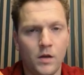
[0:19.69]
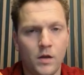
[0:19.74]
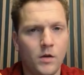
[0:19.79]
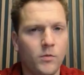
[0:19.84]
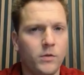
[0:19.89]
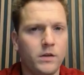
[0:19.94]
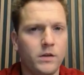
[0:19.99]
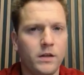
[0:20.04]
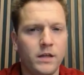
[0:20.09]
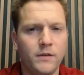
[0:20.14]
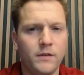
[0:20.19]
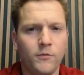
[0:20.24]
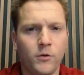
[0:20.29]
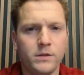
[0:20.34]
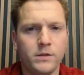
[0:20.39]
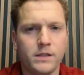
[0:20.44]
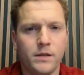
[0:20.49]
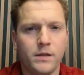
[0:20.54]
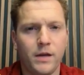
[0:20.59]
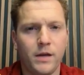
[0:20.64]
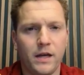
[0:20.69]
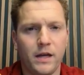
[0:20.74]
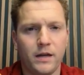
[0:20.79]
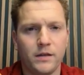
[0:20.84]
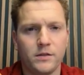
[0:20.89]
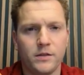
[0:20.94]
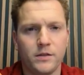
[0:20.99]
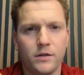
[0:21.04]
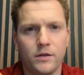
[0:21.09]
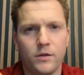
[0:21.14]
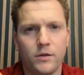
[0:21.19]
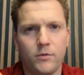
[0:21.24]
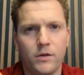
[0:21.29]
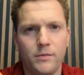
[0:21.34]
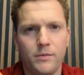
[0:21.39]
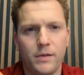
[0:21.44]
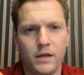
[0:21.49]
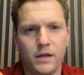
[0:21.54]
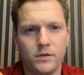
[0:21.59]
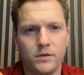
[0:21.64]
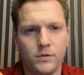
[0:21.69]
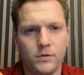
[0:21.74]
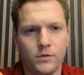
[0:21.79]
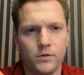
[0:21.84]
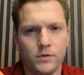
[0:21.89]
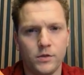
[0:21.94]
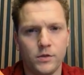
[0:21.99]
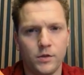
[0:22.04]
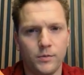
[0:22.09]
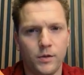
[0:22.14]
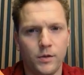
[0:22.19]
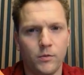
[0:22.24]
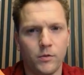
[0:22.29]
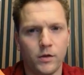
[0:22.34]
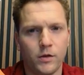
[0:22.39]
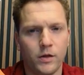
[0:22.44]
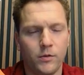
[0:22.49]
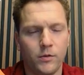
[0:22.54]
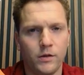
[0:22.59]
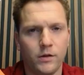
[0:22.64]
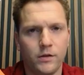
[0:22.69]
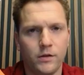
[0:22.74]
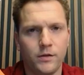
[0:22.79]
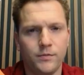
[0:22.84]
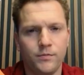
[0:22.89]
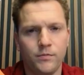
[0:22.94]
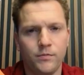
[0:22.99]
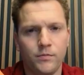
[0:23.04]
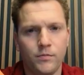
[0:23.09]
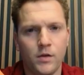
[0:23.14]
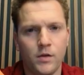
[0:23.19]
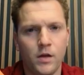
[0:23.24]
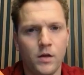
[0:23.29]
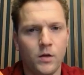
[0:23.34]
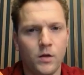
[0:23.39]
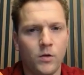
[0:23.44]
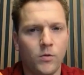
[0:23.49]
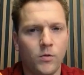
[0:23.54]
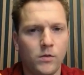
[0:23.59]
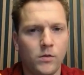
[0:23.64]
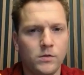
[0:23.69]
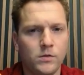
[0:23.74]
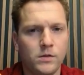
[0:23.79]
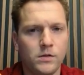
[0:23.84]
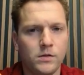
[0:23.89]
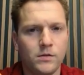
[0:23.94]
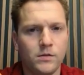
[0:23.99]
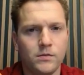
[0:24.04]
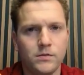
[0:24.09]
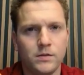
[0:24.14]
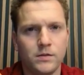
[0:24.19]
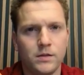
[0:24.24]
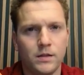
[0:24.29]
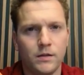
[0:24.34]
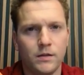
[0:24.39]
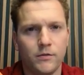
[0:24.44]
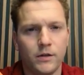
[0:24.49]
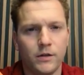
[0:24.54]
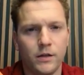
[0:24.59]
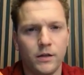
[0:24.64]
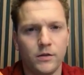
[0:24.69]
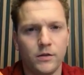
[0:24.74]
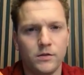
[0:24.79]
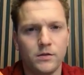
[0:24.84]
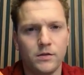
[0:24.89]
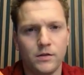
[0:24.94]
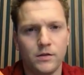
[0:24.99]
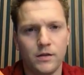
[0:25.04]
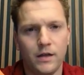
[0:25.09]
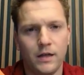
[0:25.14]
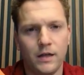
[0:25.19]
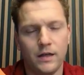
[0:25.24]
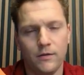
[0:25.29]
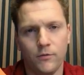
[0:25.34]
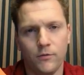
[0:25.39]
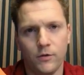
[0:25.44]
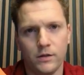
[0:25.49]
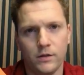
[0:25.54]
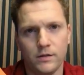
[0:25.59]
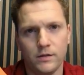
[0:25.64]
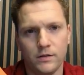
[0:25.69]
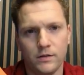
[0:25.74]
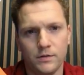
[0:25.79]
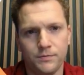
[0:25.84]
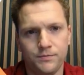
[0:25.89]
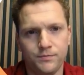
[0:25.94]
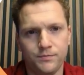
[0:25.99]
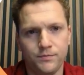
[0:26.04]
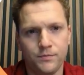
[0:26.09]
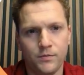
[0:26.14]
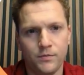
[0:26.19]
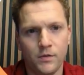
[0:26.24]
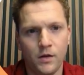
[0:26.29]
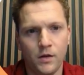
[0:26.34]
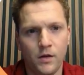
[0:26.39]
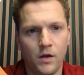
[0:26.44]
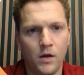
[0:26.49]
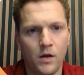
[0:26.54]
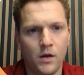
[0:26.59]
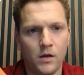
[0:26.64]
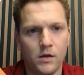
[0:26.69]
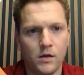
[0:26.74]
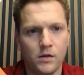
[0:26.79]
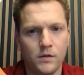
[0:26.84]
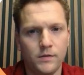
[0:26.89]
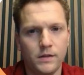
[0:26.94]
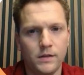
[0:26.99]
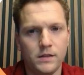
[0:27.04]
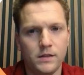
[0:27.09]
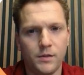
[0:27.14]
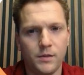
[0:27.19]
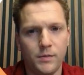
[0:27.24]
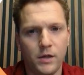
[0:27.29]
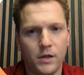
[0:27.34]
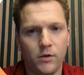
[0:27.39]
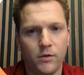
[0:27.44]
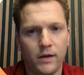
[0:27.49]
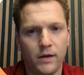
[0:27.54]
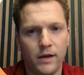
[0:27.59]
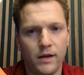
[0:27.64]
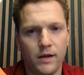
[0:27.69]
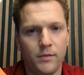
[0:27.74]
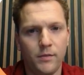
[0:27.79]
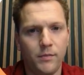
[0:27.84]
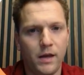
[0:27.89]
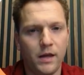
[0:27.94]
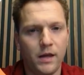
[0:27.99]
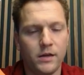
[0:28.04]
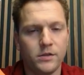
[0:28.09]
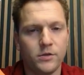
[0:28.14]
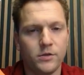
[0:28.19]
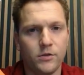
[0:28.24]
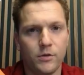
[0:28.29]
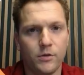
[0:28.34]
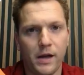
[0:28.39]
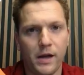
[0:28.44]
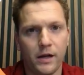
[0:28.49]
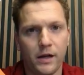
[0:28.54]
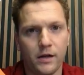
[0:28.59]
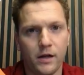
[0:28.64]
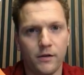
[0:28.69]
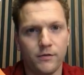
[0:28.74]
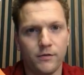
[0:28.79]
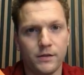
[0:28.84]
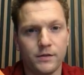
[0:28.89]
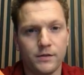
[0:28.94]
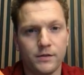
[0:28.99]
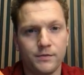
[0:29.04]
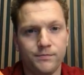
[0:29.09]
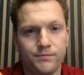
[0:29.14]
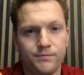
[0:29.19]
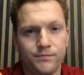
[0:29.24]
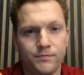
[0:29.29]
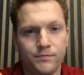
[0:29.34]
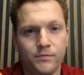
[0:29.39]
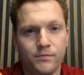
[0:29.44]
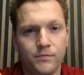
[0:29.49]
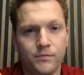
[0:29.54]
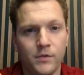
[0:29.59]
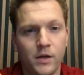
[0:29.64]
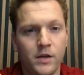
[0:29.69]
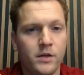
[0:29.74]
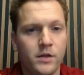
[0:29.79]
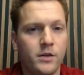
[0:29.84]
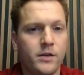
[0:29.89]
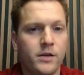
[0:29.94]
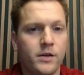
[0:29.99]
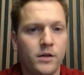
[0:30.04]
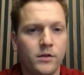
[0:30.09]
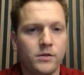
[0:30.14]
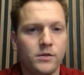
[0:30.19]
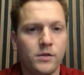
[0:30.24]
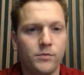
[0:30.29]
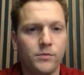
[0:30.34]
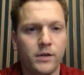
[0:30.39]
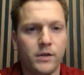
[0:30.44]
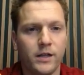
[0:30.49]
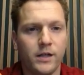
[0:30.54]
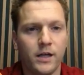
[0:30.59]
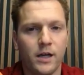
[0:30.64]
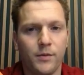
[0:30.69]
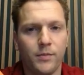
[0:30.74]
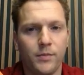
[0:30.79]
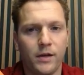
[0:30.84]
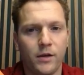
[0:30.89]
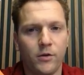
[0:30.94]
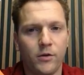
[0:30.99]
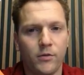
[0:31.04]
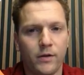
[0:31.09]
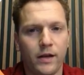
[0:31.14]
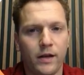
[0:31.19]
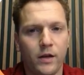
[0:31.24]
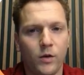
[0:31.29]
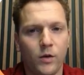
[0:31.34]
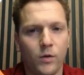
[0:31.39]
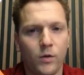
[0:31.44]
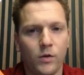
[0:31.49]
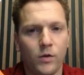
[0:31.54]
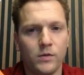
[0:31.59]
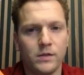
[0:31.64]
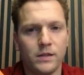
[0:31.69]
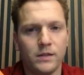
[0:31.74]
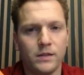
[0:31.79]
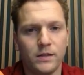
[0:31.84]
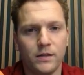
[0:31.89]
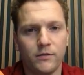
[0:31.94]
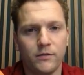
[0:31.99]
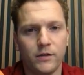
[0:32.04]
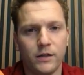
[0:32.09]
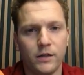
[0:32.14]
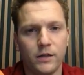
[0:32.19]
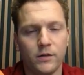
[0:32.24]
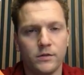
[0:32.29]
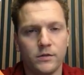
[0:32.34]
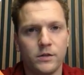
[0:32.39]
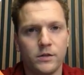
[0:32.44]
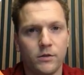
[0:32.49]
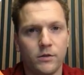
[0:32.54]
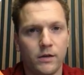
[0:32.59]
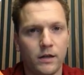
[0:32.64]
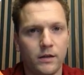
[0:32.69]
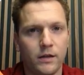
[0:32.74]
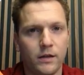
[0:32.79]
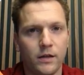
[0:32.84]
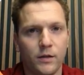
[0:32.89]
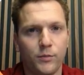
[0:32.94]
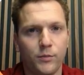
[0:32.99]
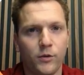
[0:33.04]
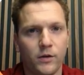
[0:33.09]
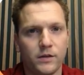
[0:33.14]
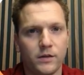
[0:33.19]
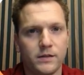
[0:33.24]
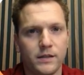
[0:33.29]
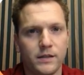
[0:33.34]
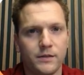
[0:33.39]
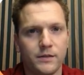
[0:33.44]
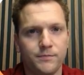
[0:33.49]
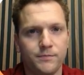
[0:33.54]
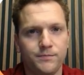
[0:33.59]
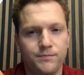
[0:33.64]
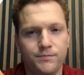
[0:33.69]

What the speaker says: With the invoicing package, there are three main tools you'll be working with: quotes, delivery notes, and invoices. All of these can be created and managed through the back office. You can also bring up and create quotes and delivery notes directly on the point of sale.